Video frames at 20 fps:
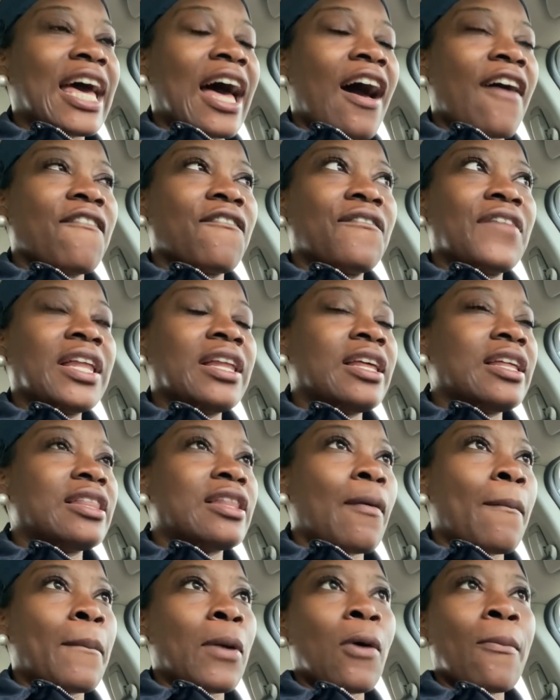I feel it
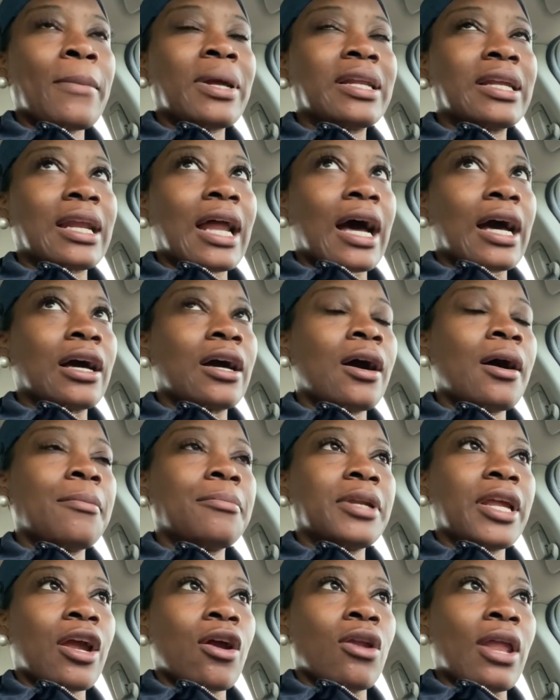the moment that I
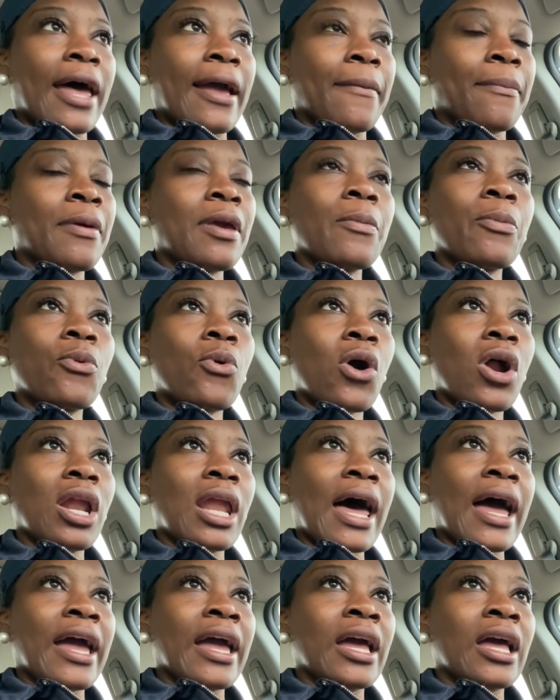come here. Like, people are
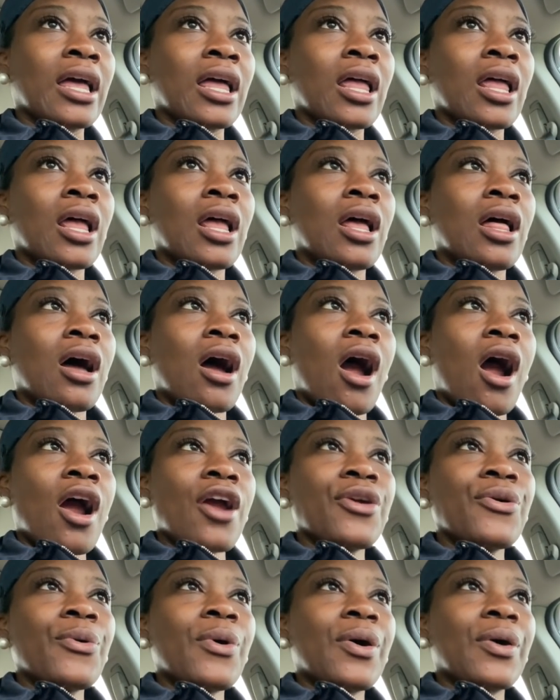like, are
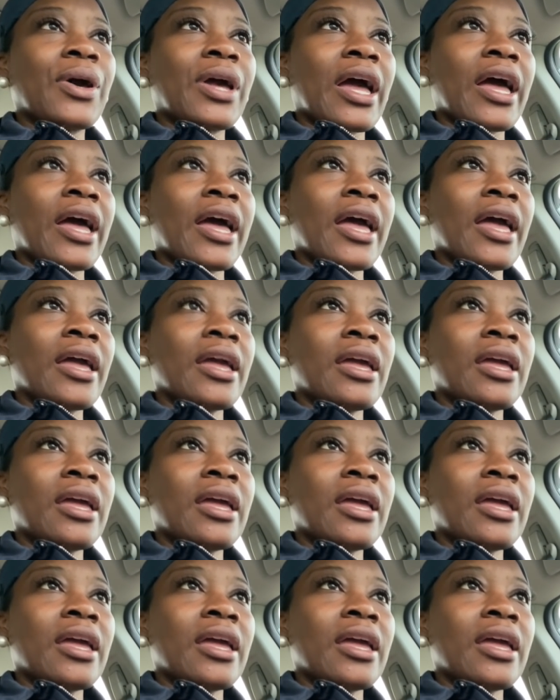you okay?